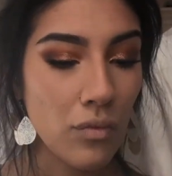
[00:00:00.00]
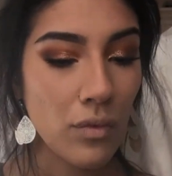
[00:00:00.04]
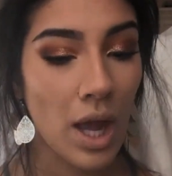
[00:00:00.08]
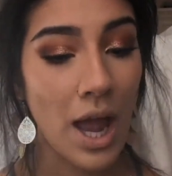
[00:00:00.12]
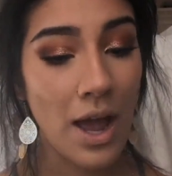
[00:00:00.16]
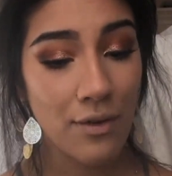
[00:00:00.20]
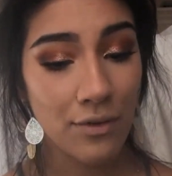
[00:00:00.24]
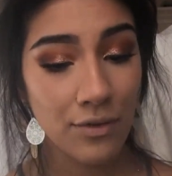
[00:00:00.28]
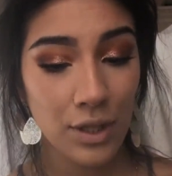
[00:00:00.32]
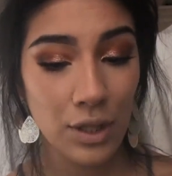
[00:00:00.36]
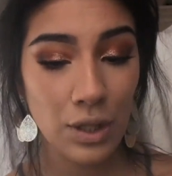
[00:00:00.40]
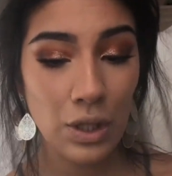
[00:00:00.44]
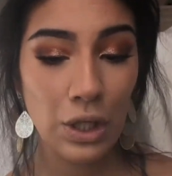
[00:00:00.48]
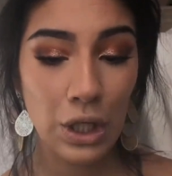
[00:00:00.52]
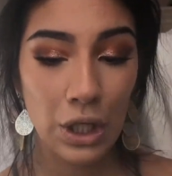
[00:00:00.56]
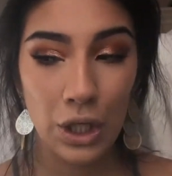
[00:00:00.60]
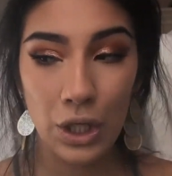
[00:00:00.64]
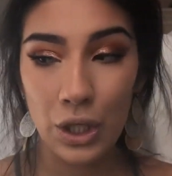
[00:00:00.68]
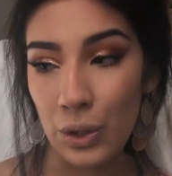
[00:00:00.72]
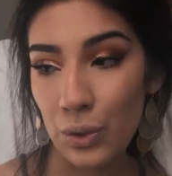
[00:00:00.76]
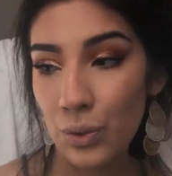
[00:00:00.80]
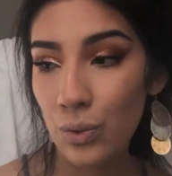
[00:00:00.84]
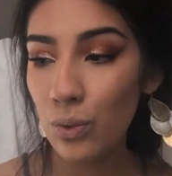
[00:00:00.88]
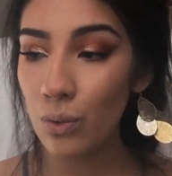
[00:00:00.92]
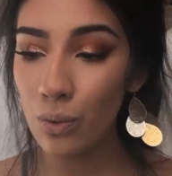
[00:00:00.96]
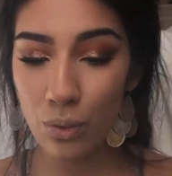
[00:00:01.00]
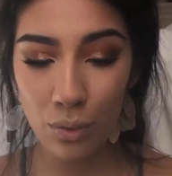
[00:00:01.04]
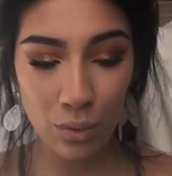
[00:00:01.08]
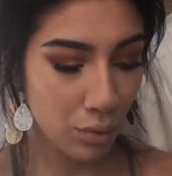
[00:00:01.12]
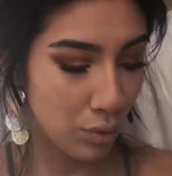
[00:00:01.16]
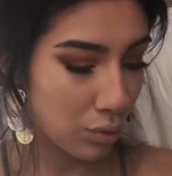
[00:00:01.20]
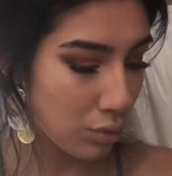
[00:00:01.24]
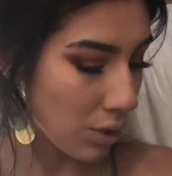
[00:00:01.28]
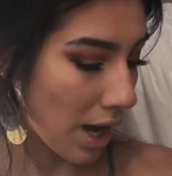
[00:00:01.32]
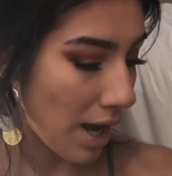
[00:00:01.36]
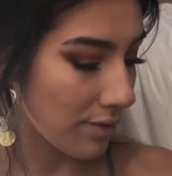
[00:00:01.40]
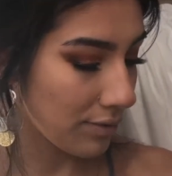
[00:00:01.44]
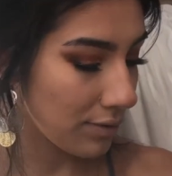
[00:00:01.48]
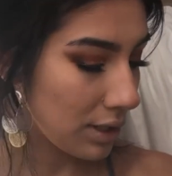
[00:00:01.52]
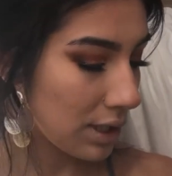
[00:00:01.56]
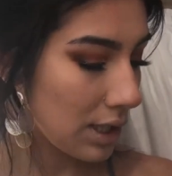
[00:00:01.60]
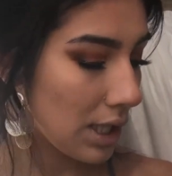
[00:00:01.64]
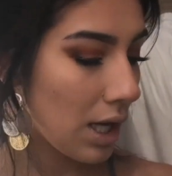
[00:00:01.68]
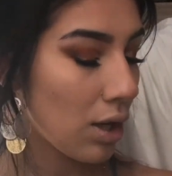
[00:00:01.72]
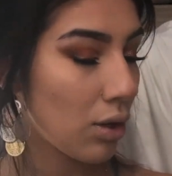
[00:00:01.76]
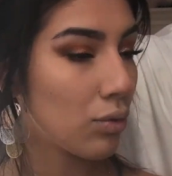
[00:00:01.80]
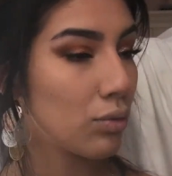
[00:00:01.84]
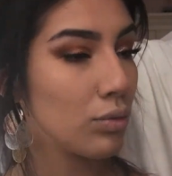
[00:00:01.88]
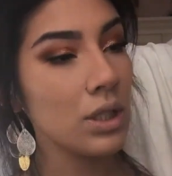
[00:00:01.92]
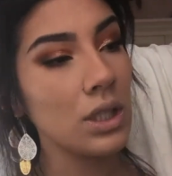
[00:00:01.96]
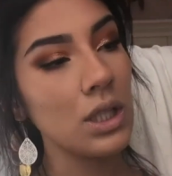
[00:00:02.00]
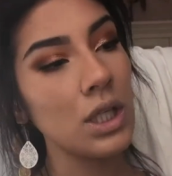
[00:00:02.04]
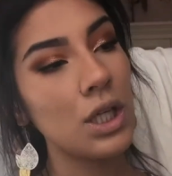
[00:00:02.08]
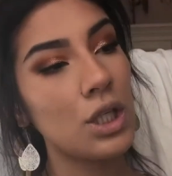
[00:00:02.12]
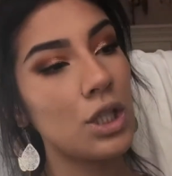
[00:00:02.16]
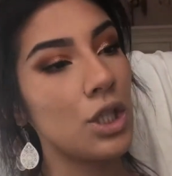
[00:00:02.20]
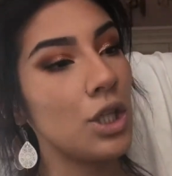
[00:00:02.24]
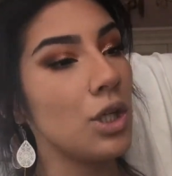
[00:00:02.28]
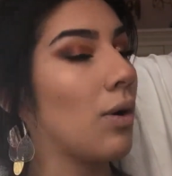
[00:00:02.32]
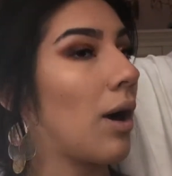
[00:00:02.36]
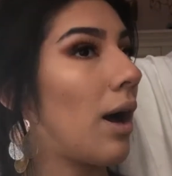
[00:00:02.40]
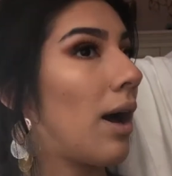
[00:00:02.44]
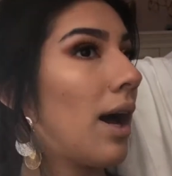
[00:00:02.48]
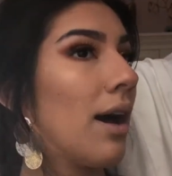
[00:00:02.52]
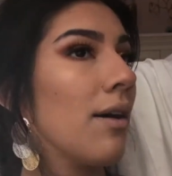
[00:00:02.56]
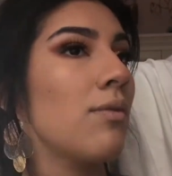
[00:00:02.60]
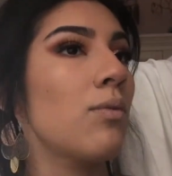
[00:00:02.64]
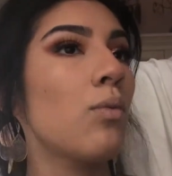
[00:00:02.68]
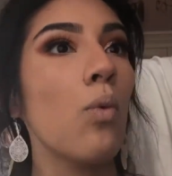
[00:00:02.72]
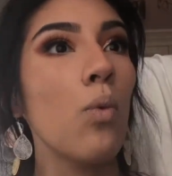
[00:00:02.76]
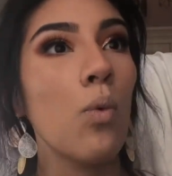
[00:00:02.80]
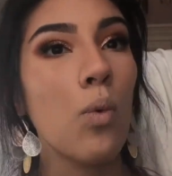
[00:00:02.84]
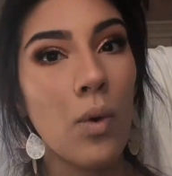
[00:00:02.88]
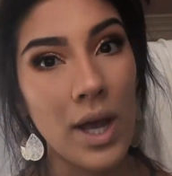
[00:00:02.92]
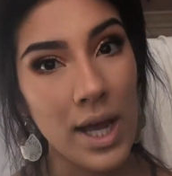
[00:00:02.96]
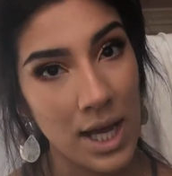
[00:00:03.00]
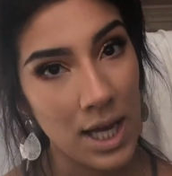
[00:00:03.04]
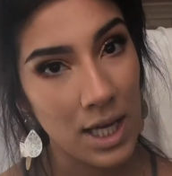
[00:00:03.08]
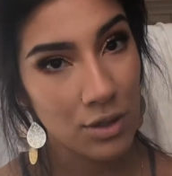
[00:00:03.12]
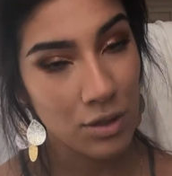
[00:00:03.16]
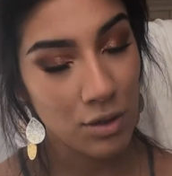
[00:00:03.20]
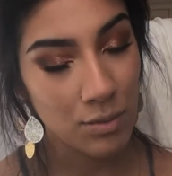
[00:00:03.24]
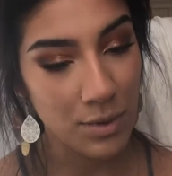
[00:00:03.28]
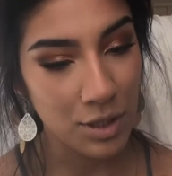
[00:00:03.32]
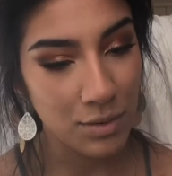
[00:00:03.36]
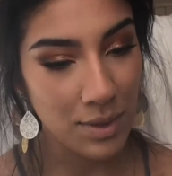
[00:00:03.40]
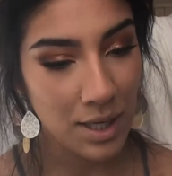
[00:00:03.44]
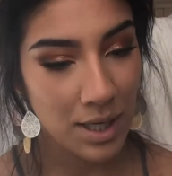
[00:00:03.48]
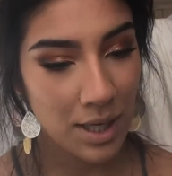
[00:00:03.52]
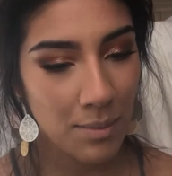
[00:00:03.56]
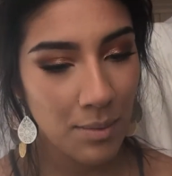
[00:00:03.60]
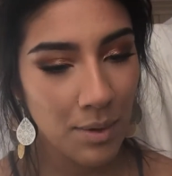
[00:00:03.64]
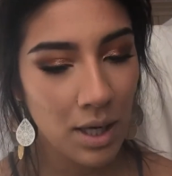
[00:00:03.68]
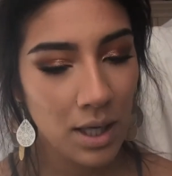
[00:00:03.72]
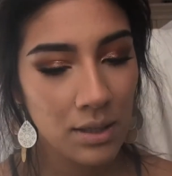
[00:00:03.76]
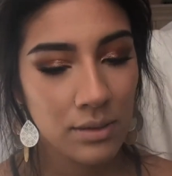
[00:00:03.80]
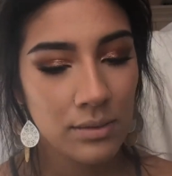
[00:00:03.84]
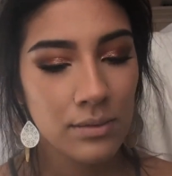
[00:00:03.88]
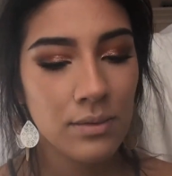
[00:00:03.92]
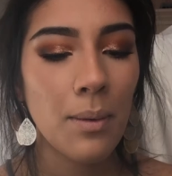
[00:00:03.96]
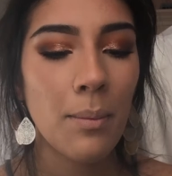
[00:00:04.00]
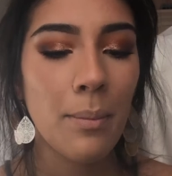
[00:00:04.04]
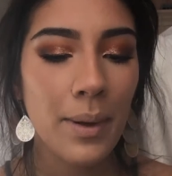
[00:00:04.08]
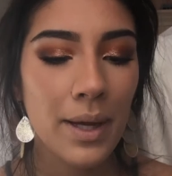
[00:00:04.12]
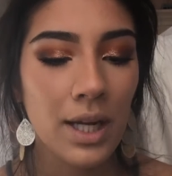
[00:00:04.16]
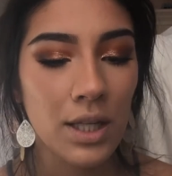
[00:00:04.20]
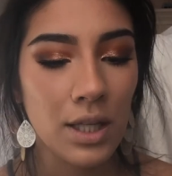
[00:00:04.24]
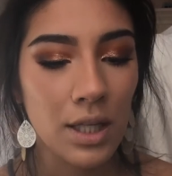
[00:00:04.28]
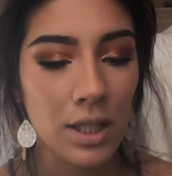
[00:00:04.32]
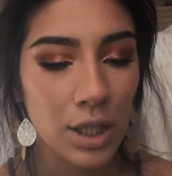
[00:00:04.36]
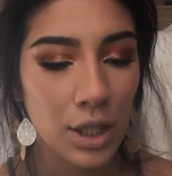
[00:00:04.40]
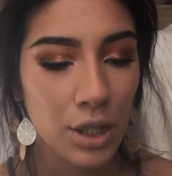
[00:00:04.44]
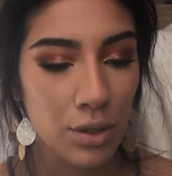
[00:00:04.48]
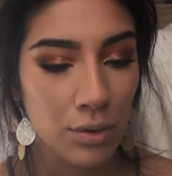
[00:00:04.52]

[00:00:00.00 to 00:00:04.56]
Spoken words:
I feel cute. I feel like really cute. I have way too much makeup on, but I look